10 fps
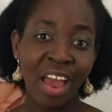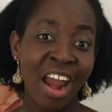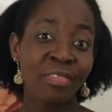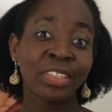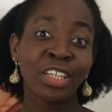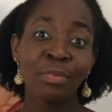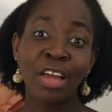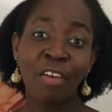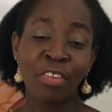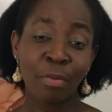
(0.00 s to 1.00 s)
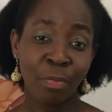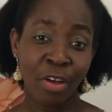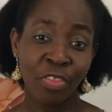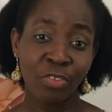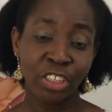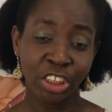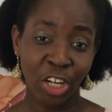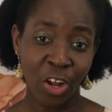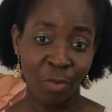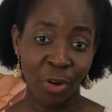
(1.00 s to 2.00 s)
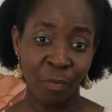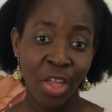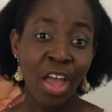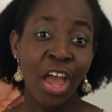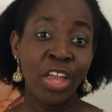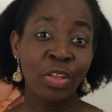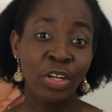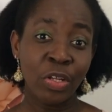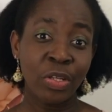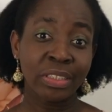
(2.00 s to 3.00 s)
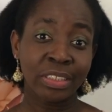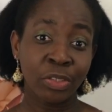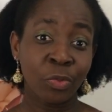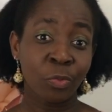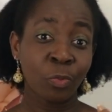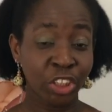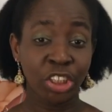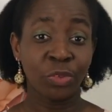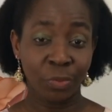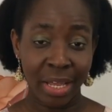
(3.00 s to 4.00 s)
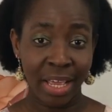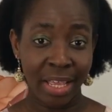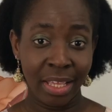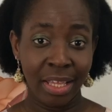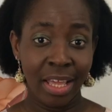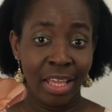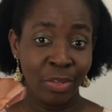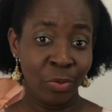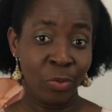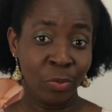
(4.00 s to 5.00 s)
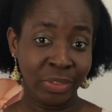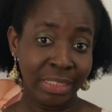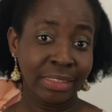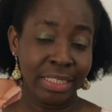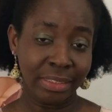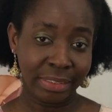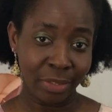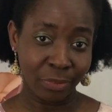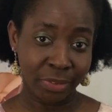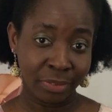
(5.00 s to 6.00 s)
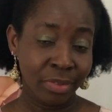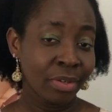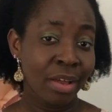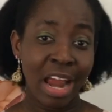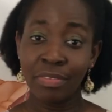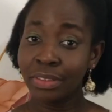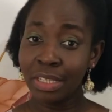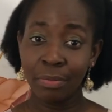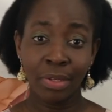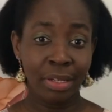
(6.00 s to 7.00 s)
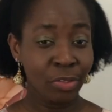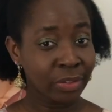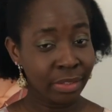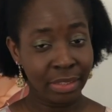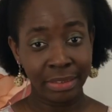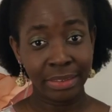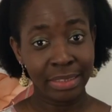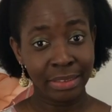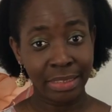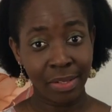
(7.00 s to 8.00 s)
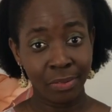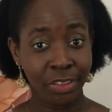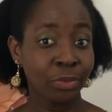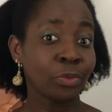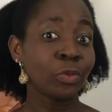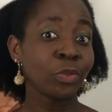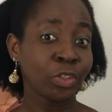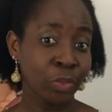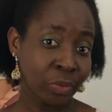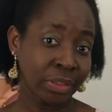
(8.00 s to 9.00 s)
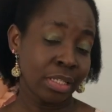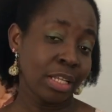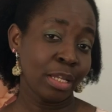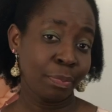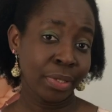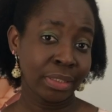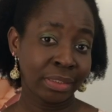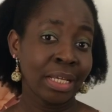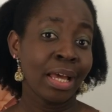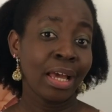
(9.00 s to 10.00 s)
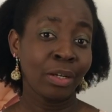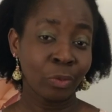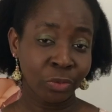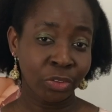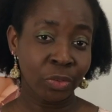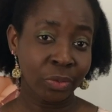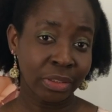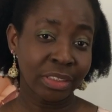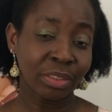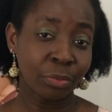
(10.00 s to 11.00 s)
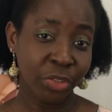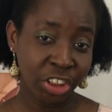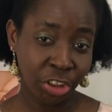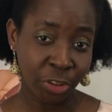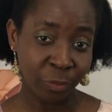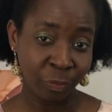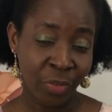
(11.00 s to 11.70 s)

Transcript: every time you're having a bath or a shower, you lose, you're washing away your dead skin cells. Every time you're losing dead skin cells, you're also losing the lipids and also losing some moisture.